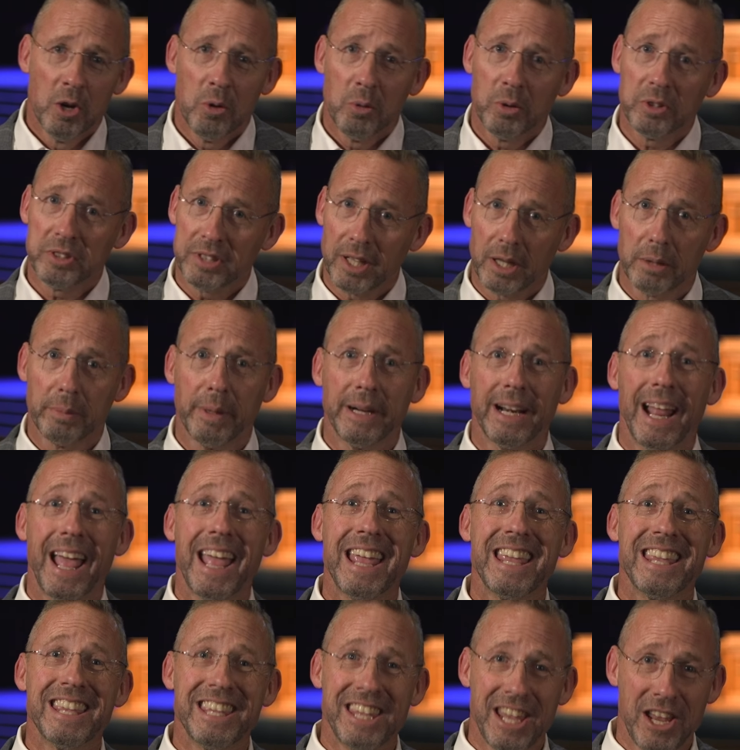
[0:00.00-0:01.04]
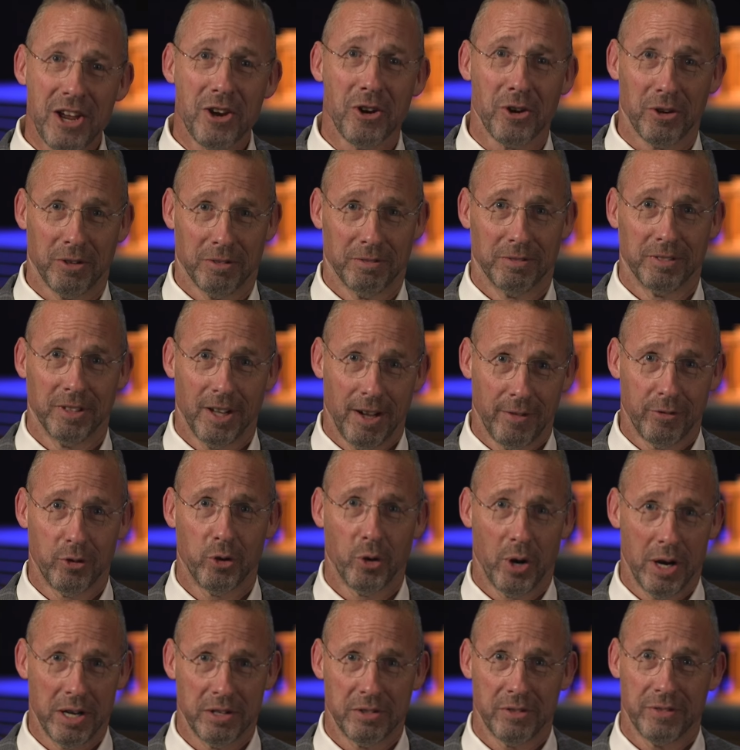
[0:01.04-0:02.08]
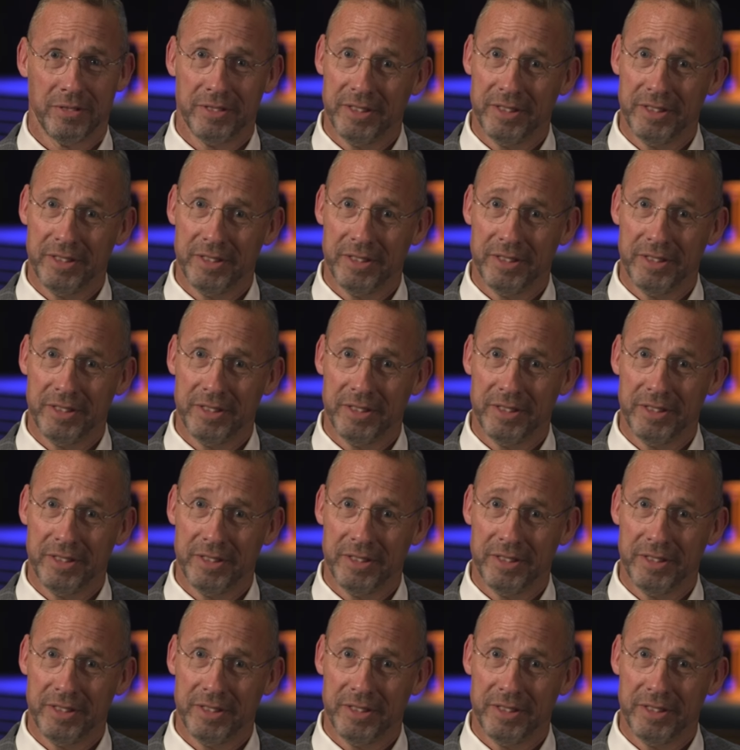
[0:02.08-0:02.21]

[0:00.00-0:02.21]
will celebrate a year of grace.